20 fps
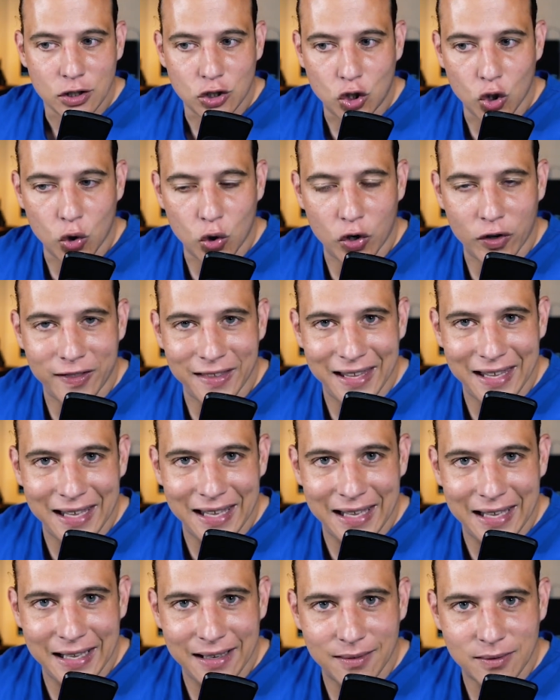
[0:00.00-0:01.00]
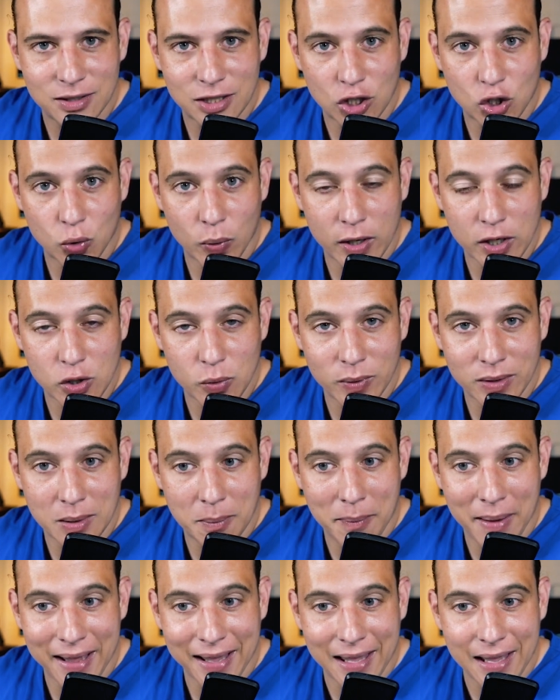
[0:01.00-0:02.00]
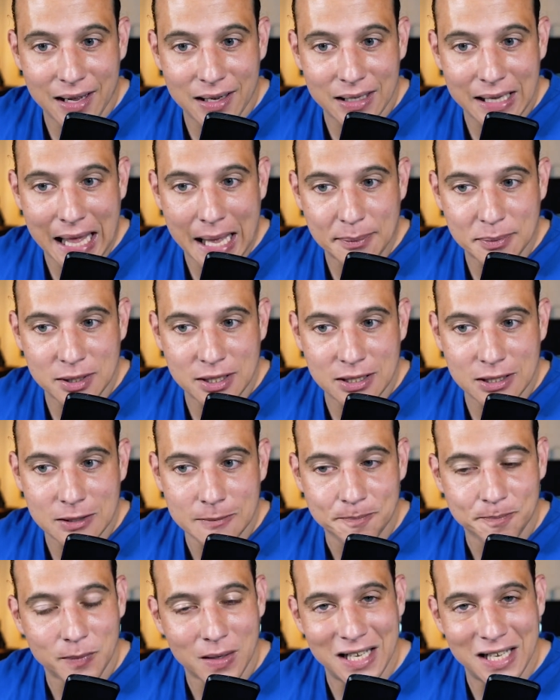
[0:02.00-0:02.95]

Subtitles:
due to the situation with the banking collapses.